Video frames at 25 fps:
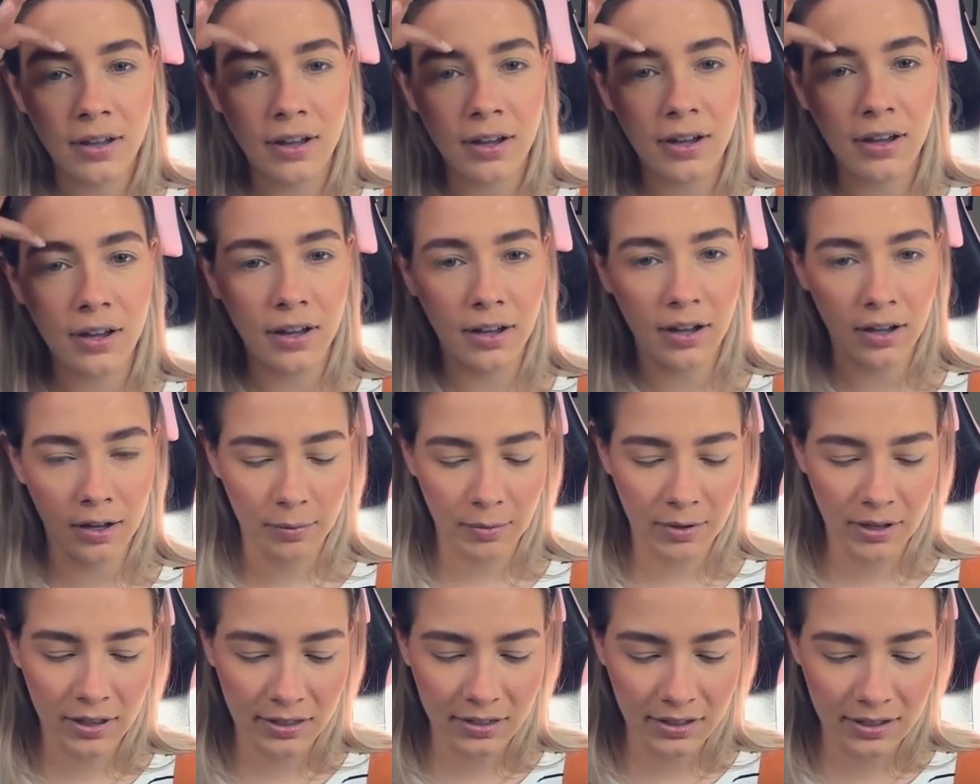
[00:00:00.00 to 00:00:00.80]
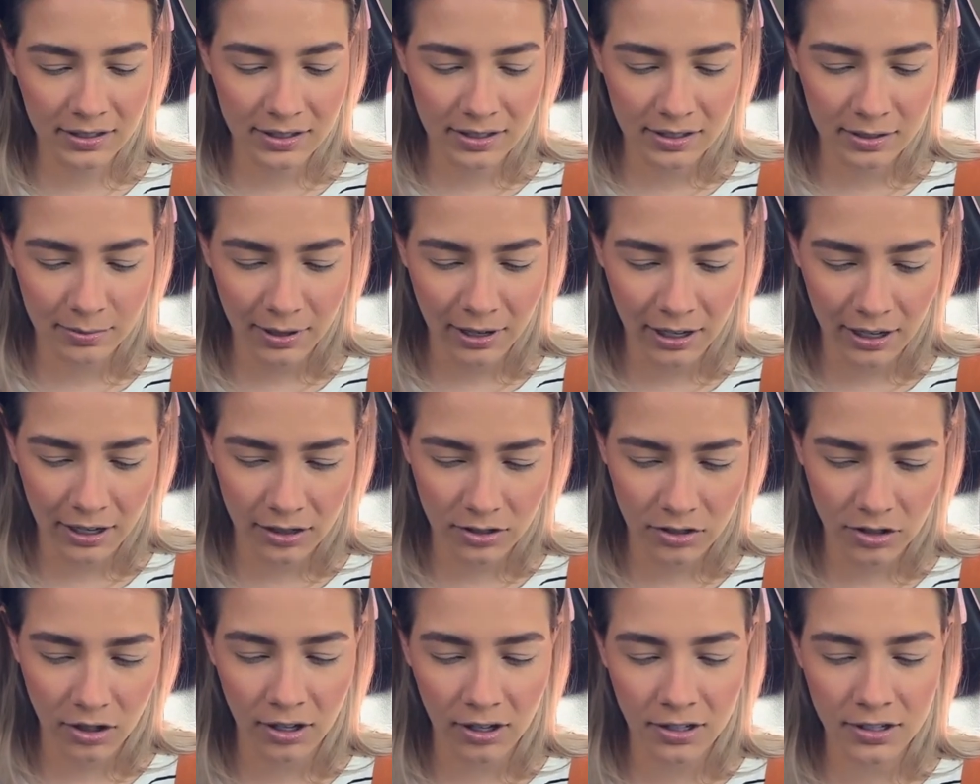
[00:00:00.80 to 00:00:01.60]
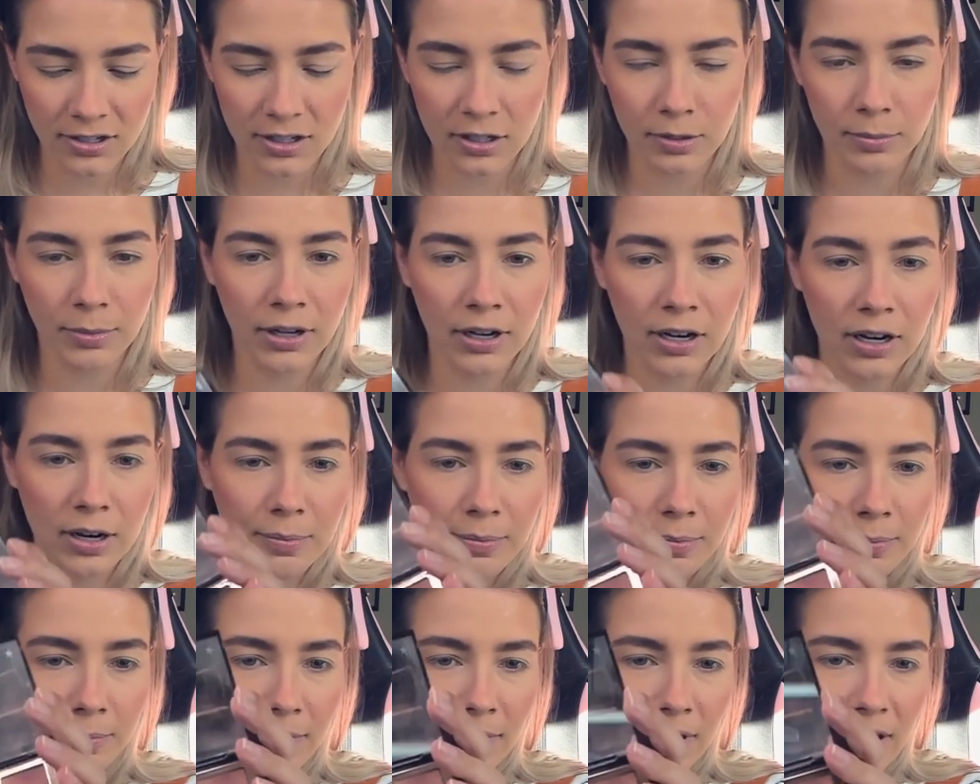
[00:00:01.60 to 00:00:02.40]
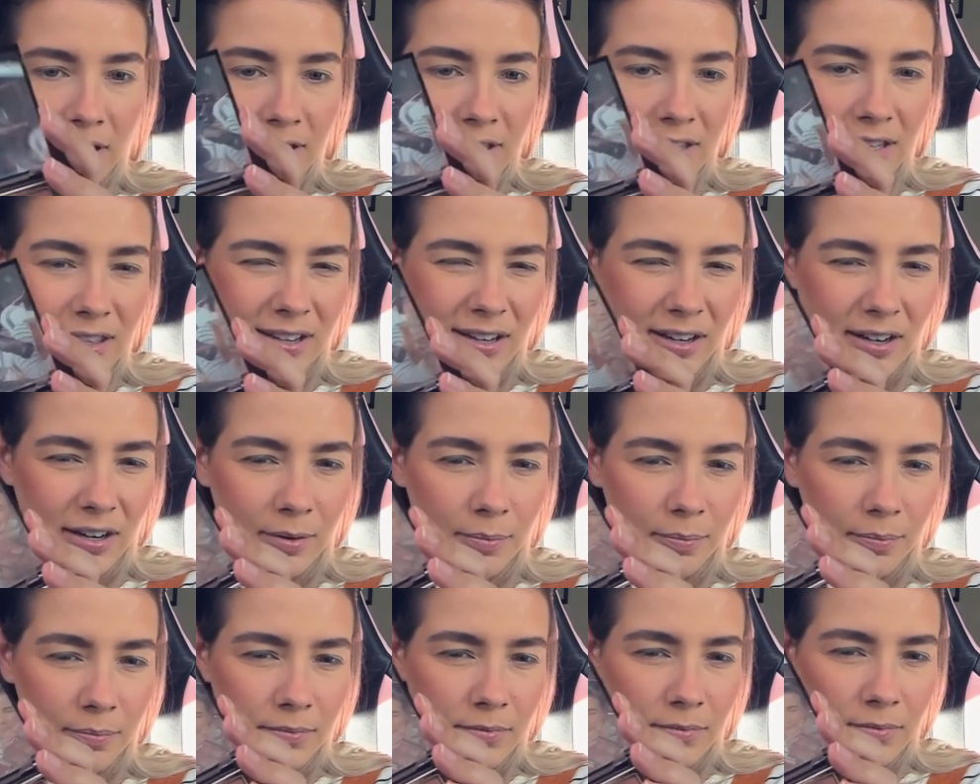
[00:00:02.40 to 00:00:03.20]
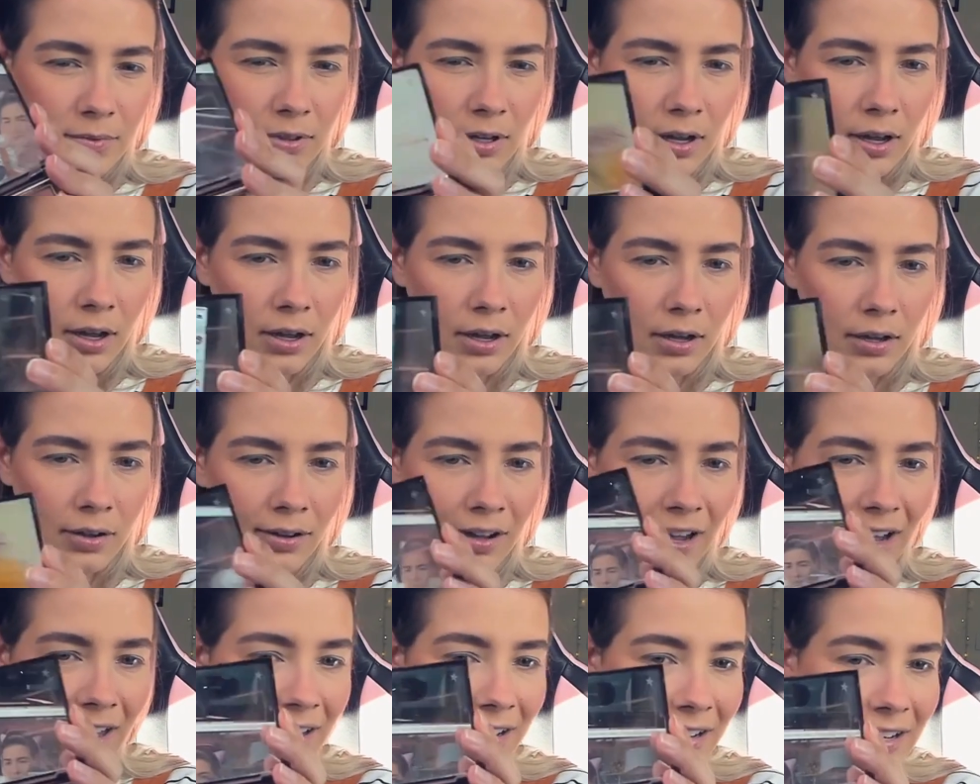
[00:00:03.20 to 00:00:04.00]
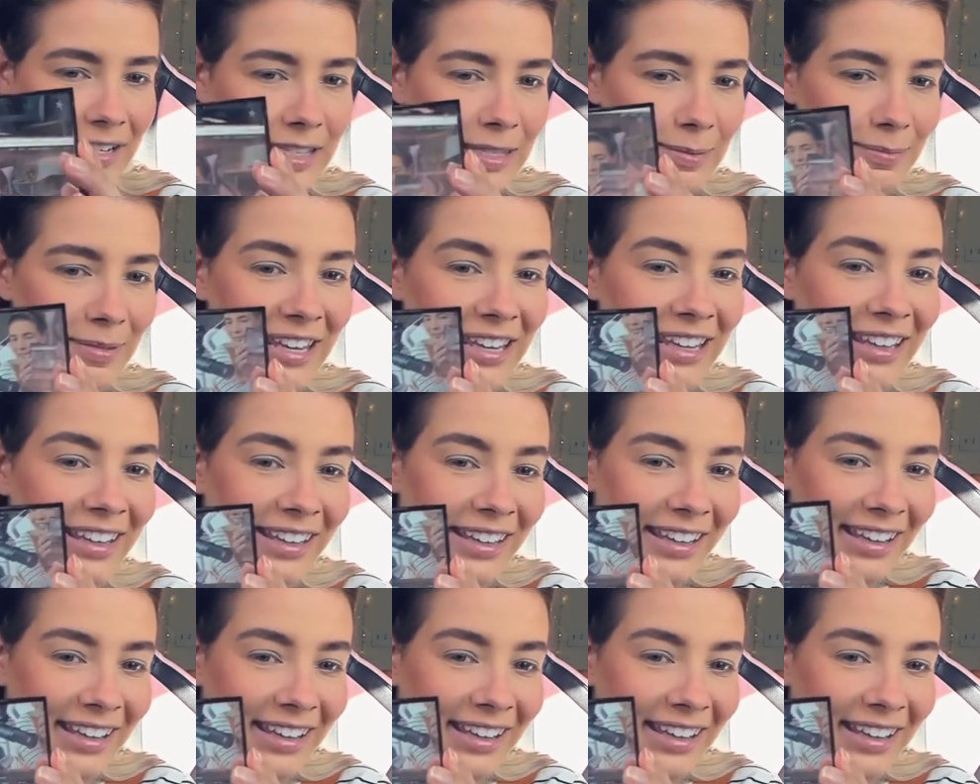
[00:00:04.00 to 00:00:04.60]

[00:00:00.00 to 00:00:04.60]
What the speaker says: This is my Charlotte Tilbury. It's in their, hey look, it's me.